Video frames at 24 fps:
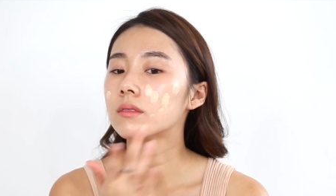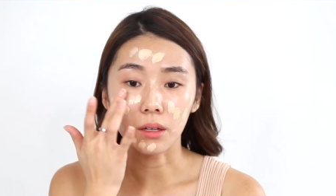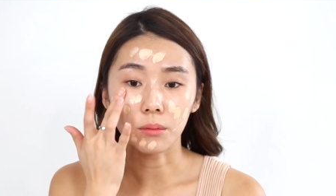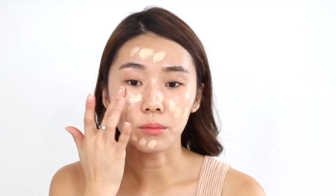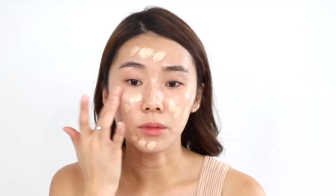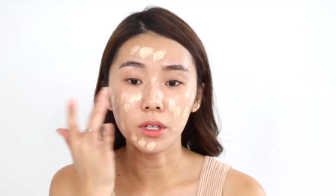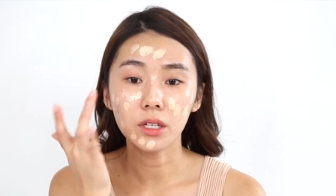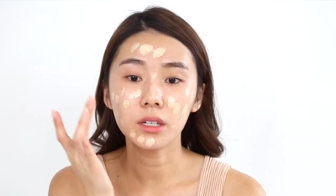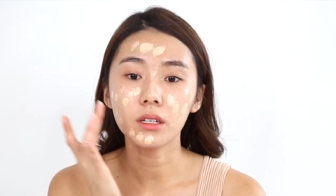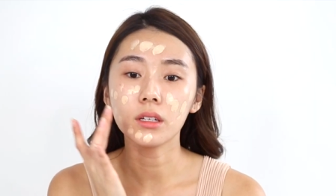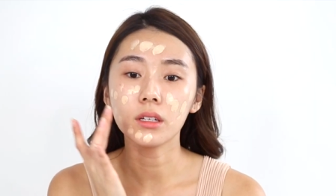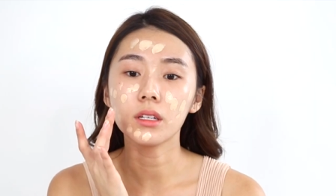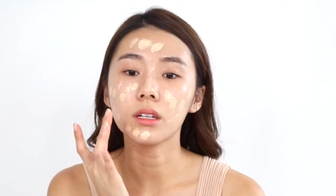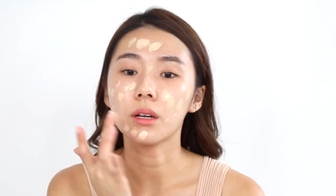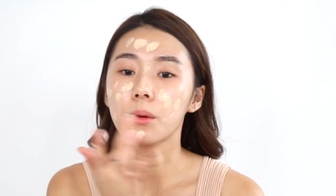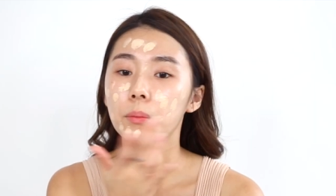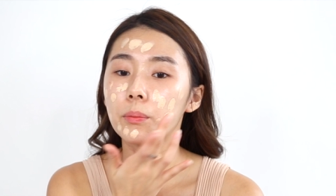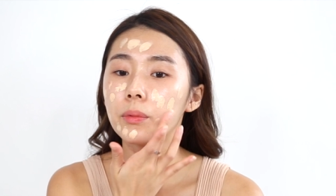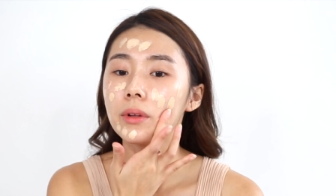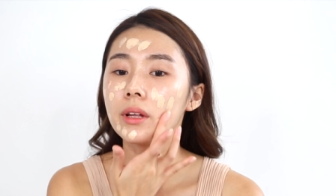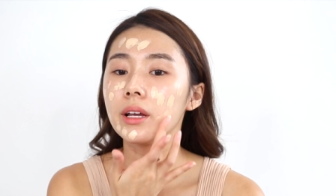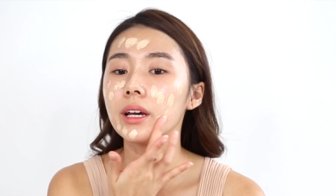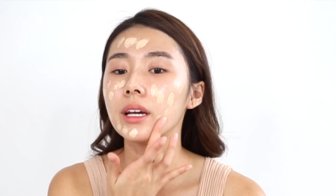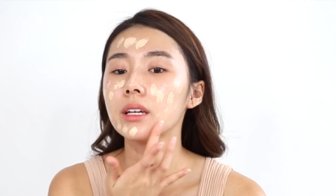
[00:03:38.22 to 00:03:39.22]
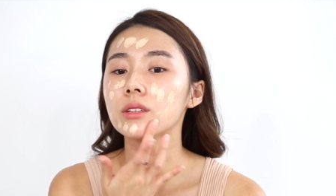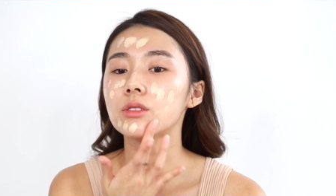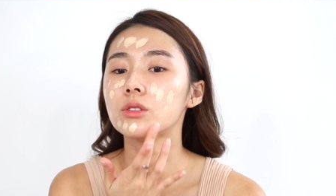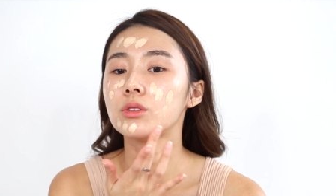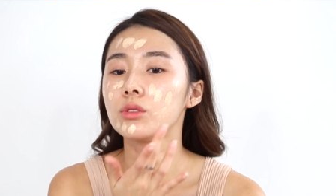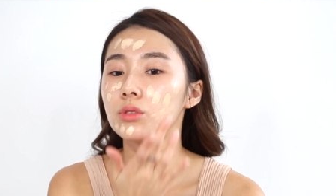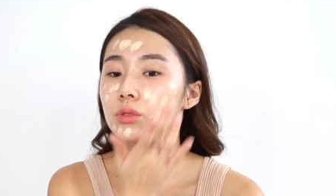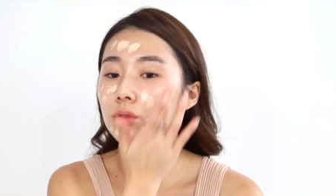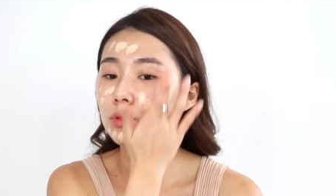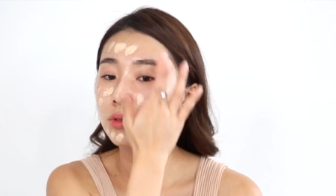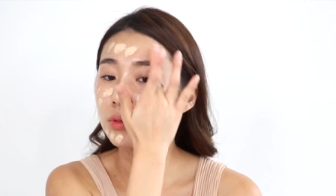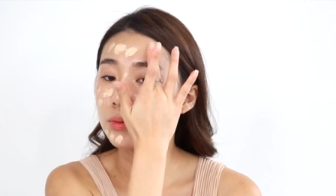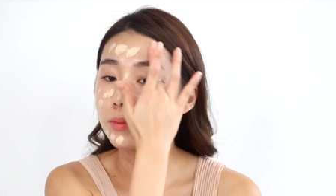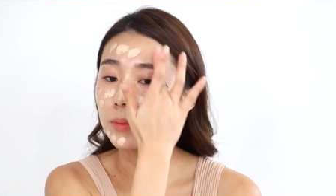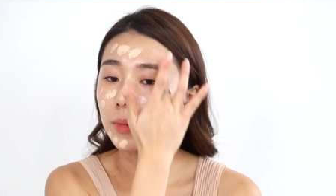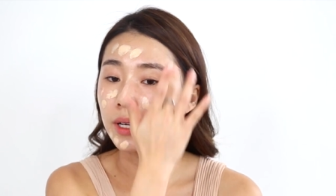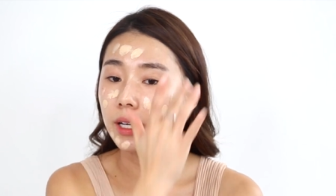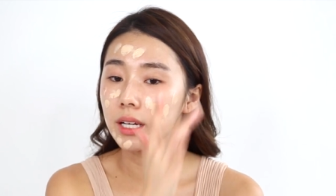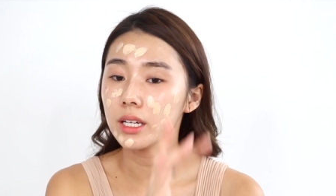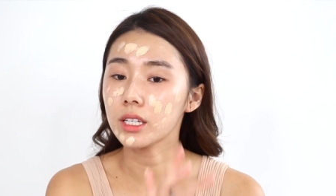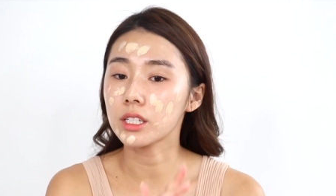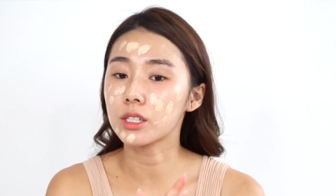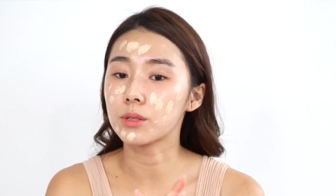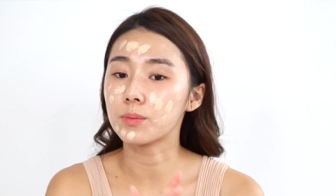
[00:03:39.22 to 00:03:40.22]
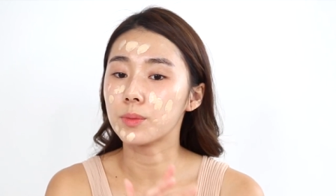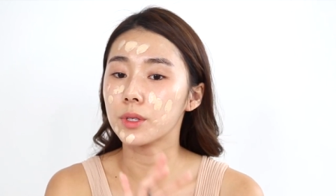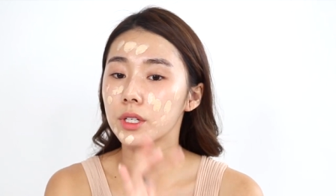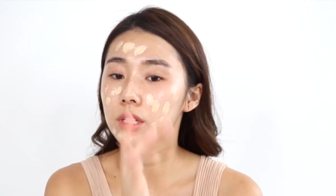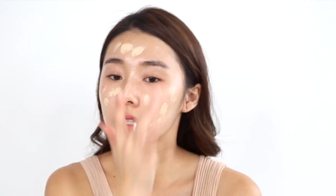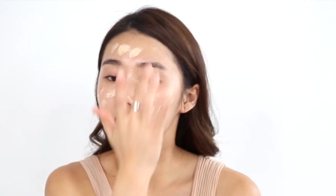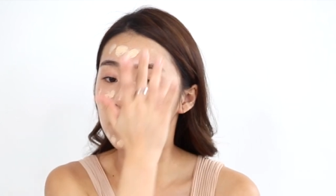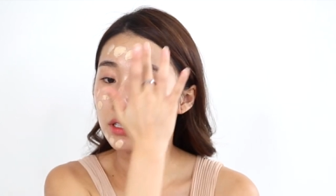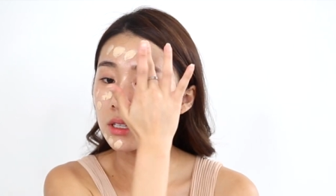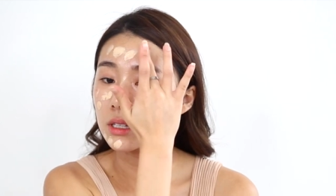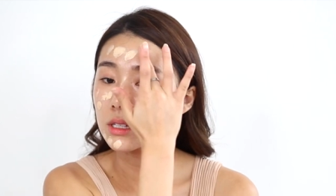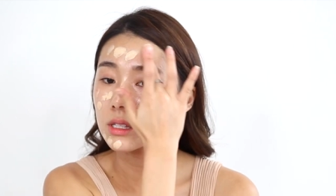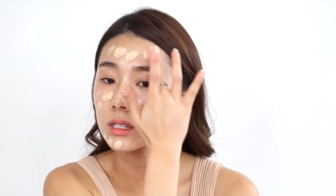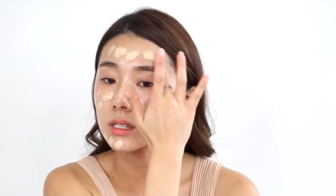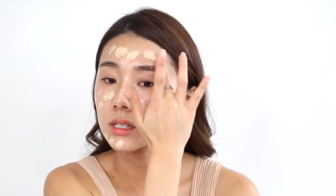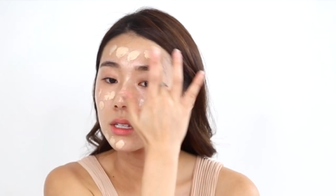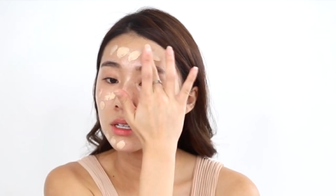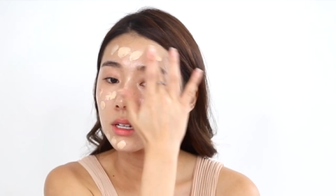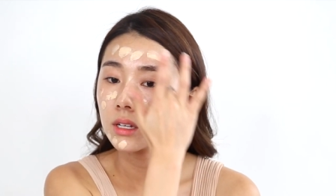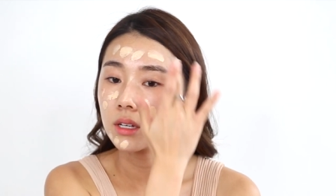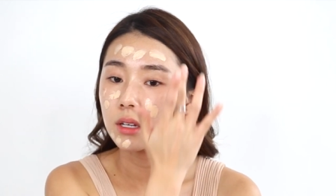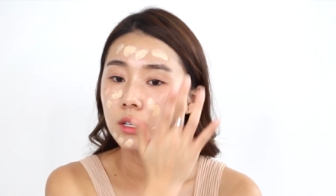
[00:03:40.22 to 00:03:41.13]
I'm not going to apply too much because